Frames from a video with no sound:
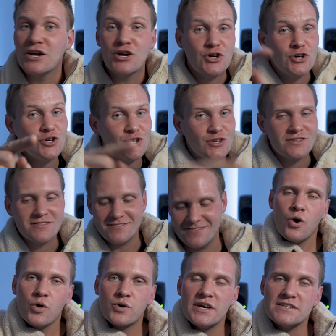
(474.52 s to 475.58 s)
Good.
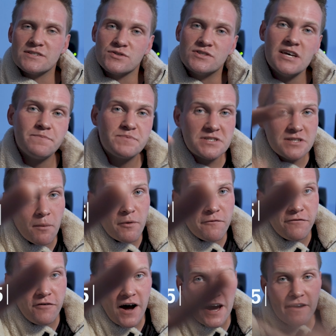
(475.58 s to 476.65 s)
Okay, so tips number
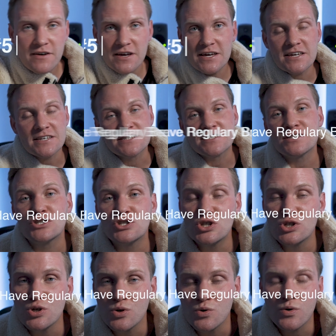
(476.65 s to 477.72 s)
5 is
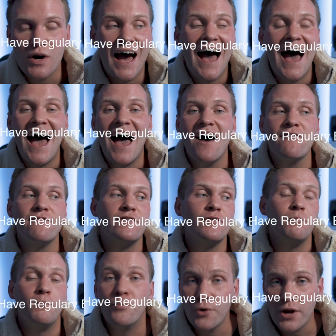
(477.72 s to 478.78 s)
to have
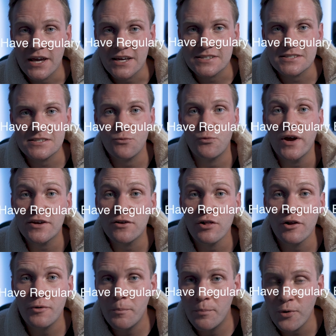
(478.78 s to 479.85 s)
breaks,
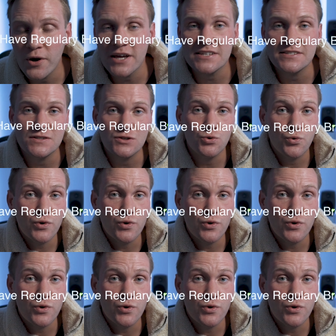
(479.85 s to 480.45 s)
regular breaks to